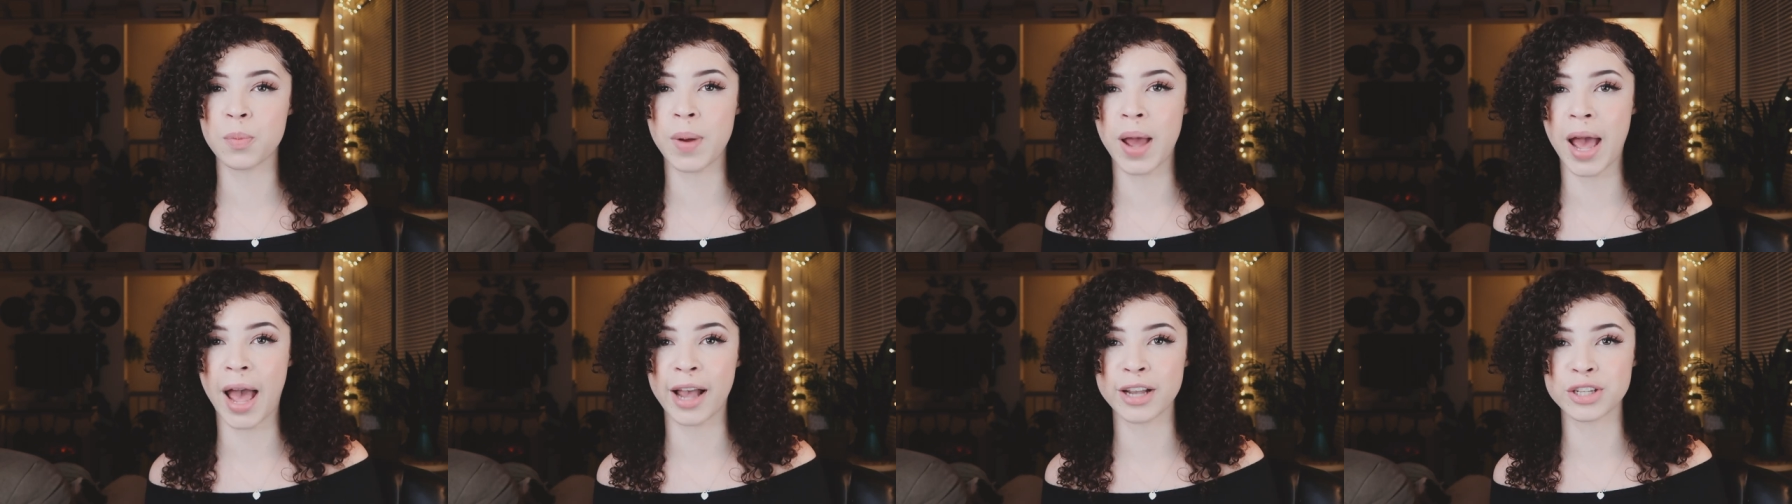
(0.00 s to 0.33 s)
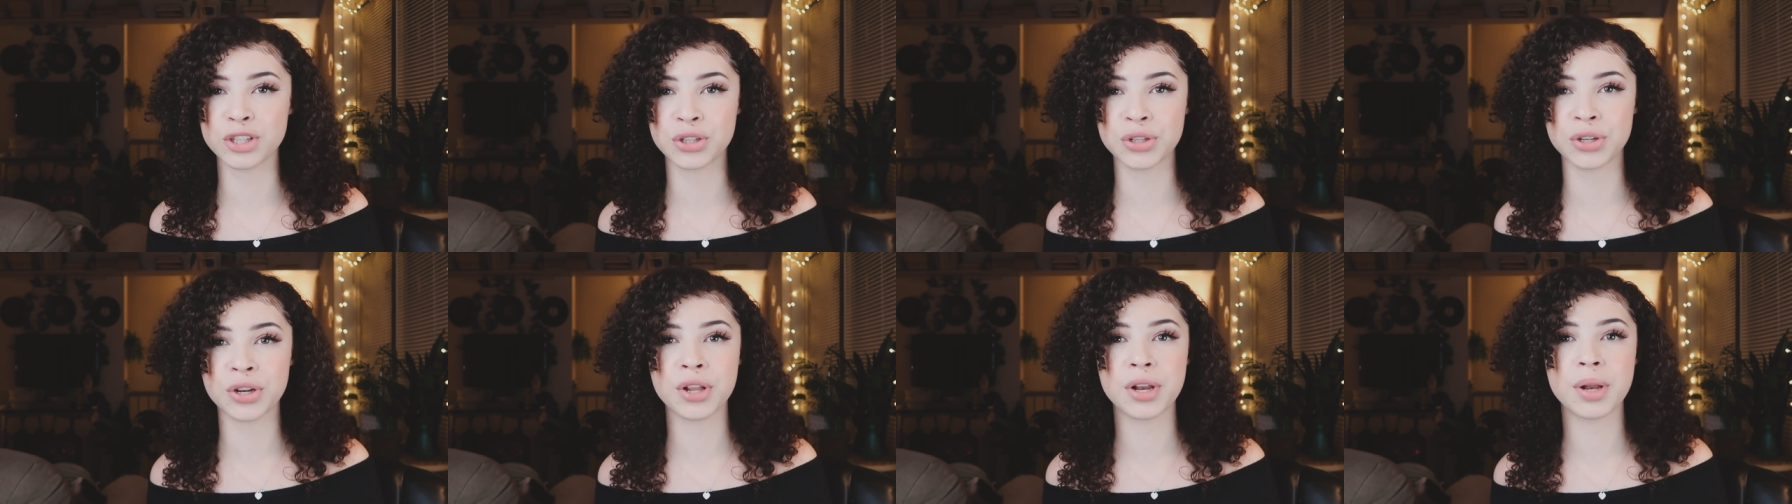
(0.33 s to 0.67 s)

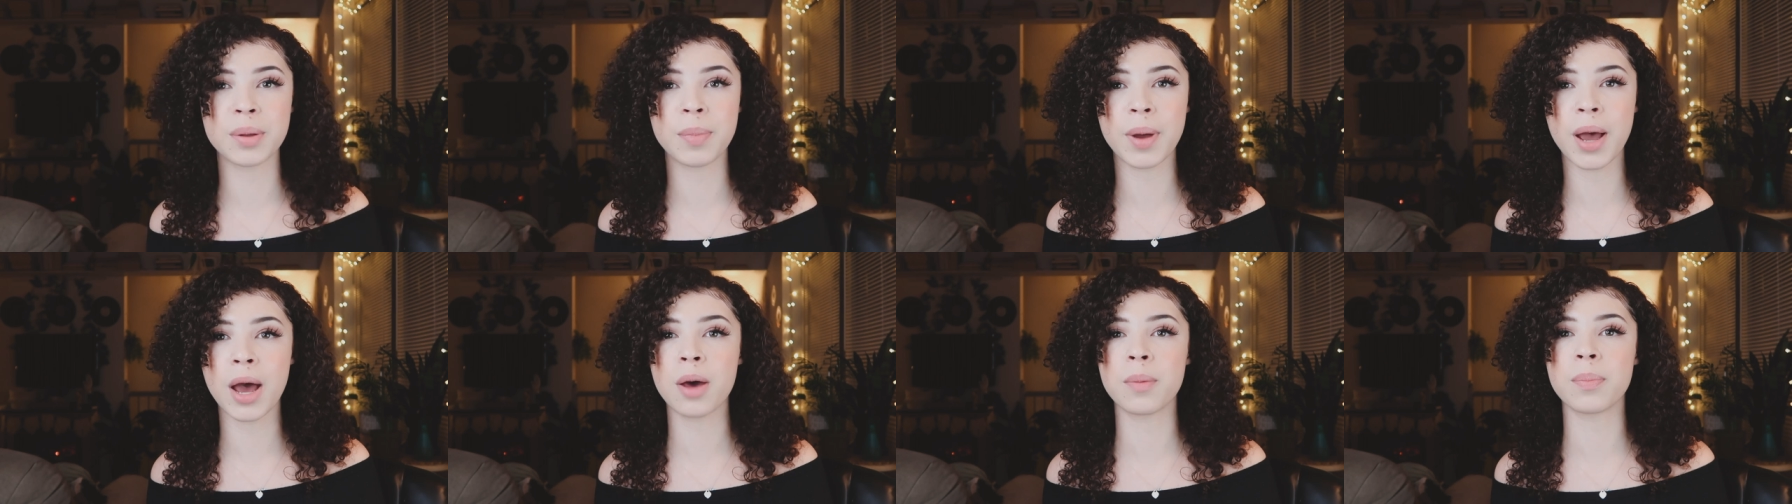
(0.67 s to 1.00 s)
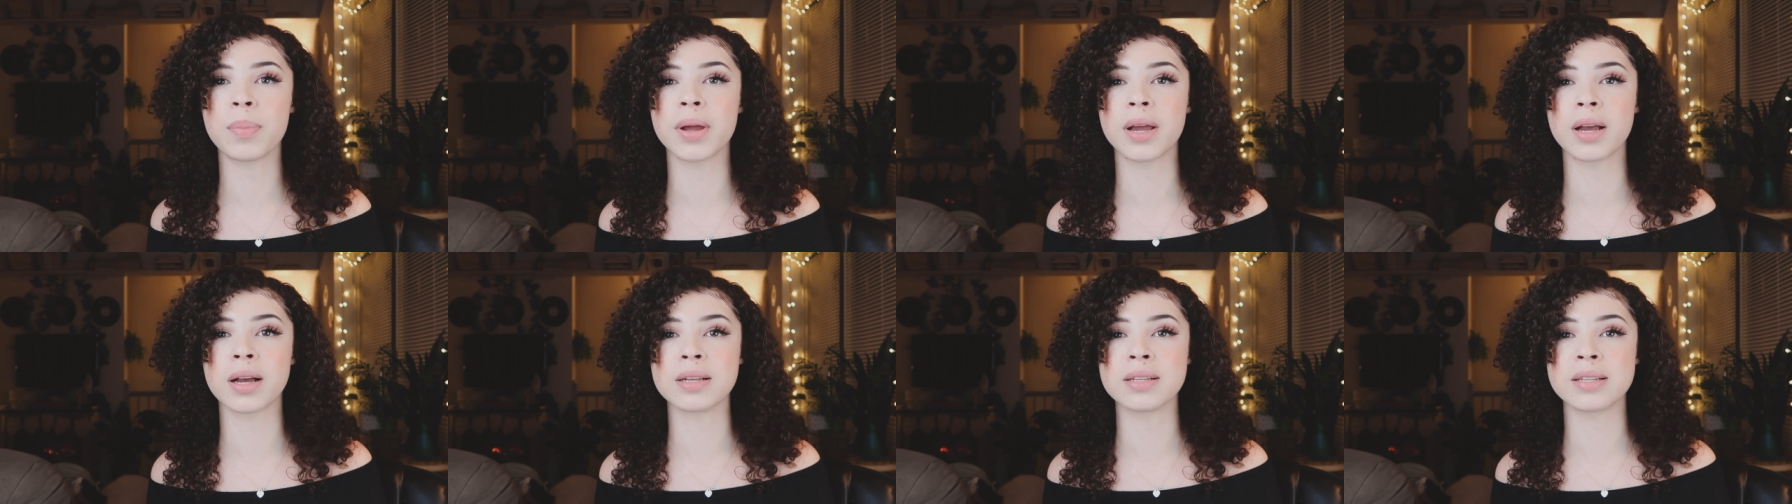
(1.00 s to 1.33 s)
passionate
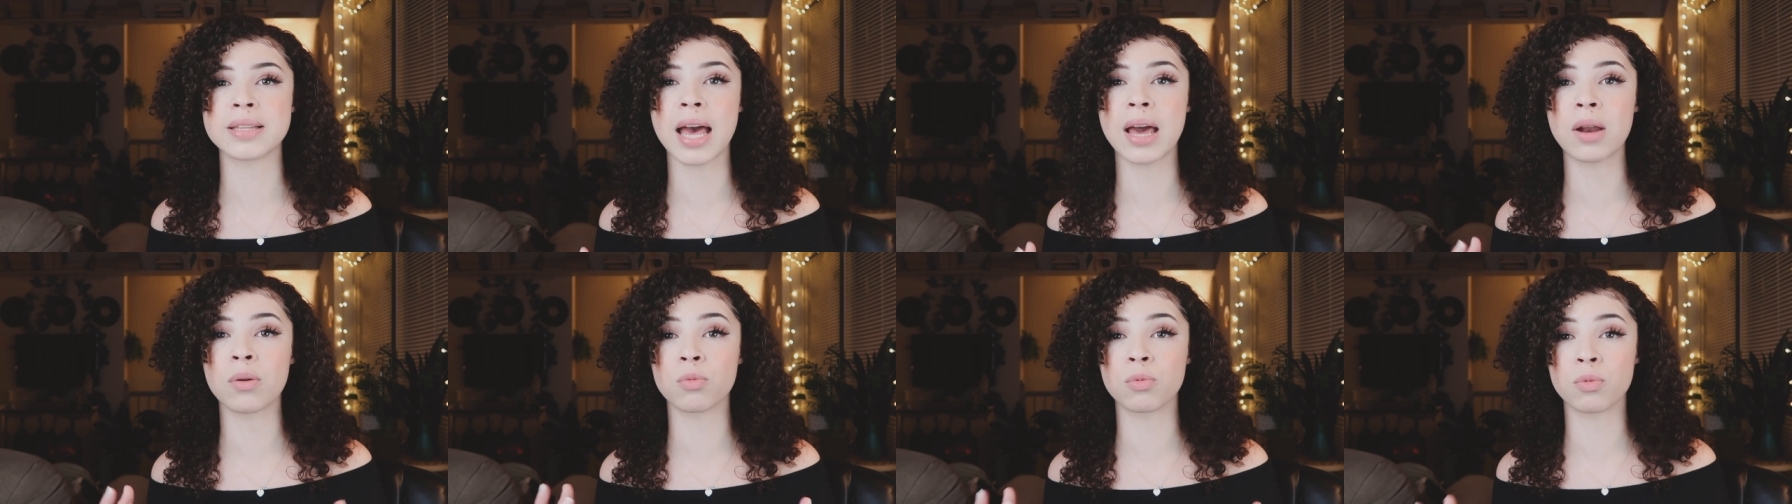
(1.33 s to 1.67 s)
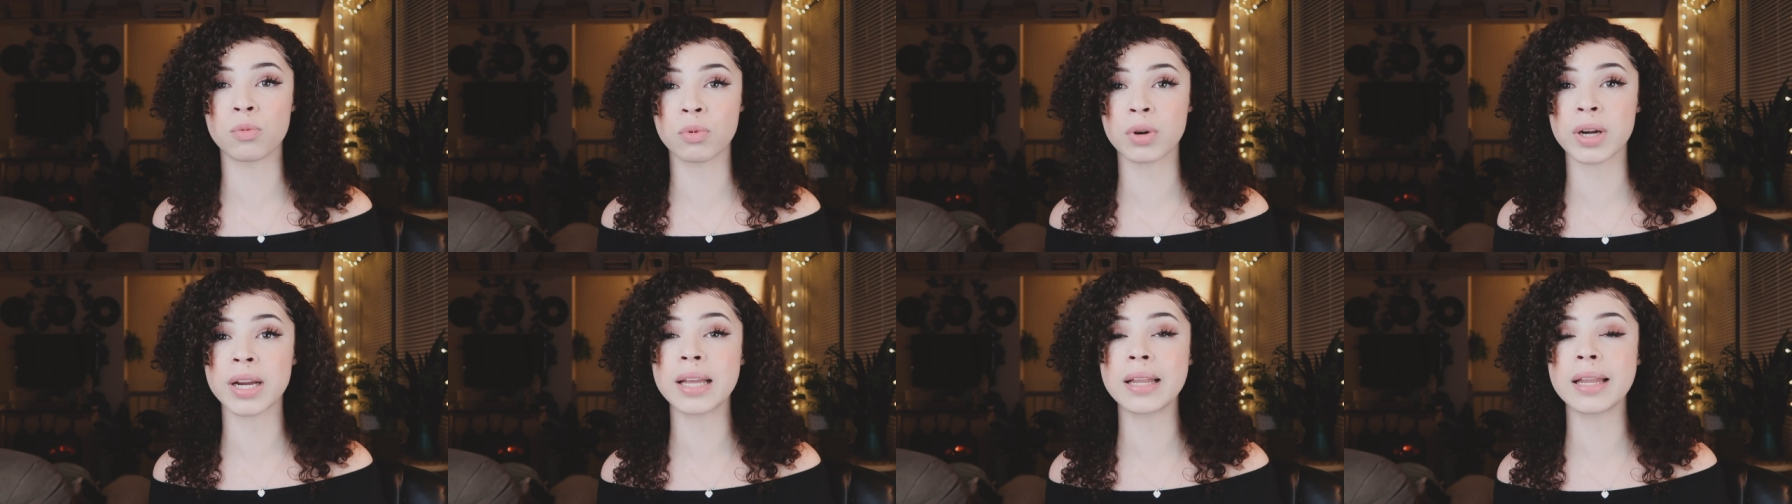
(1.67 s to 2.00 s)
about because that
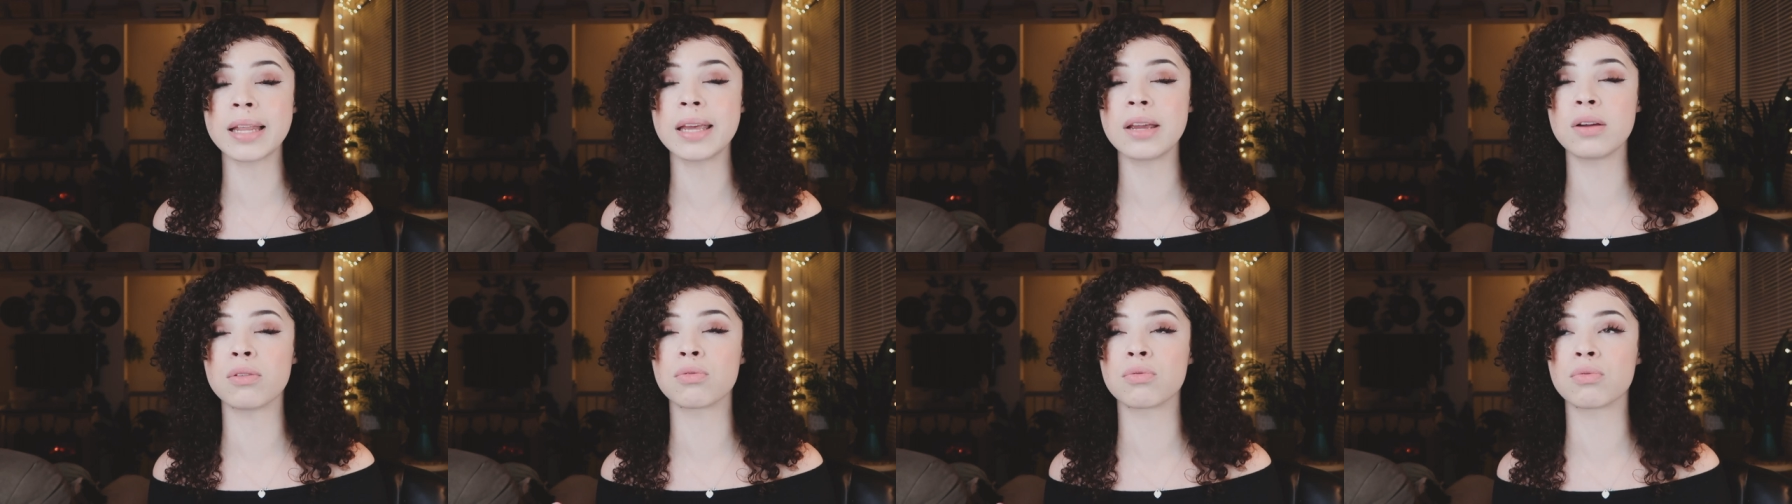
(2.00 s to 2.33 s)
really,